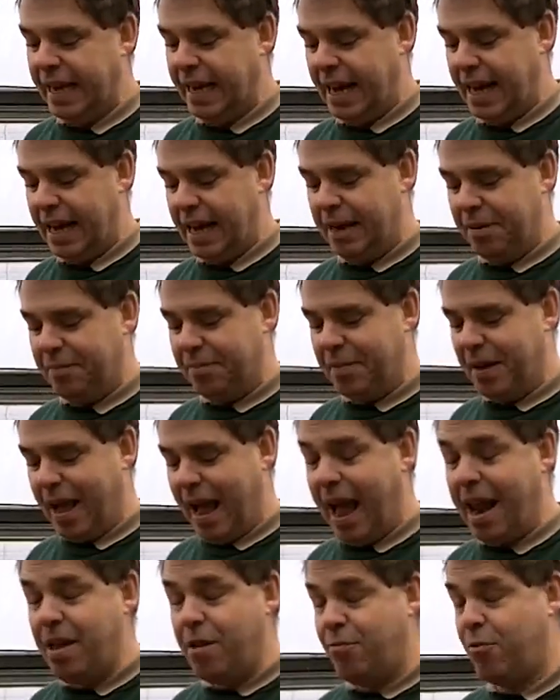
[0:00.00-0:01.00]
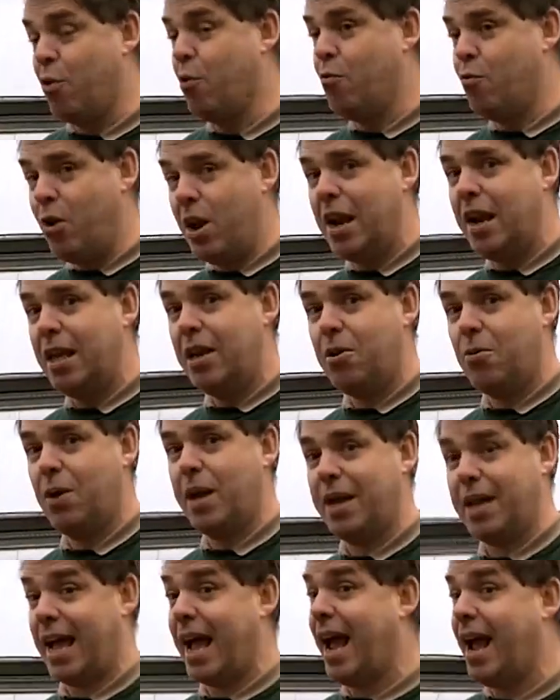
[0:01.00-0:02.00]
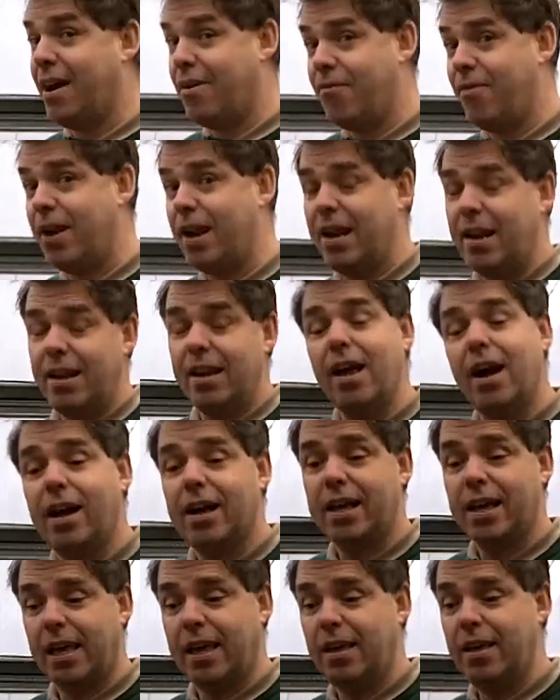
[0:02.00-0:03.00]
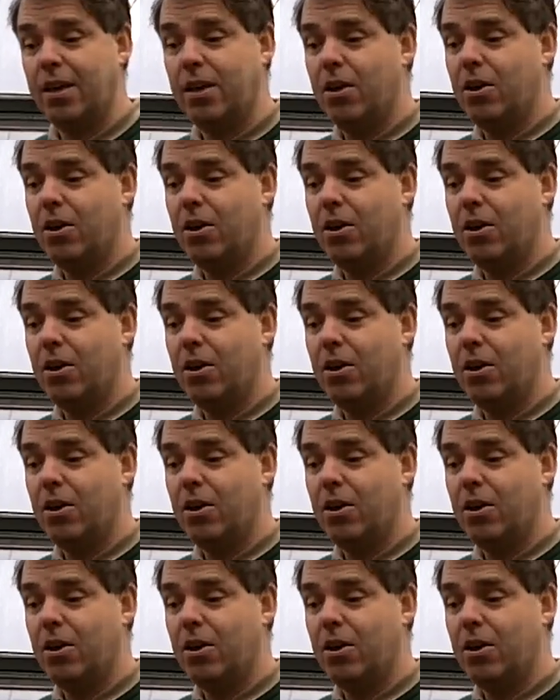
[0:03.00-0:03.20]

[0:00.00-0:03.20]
and if you're really quick and really lucky,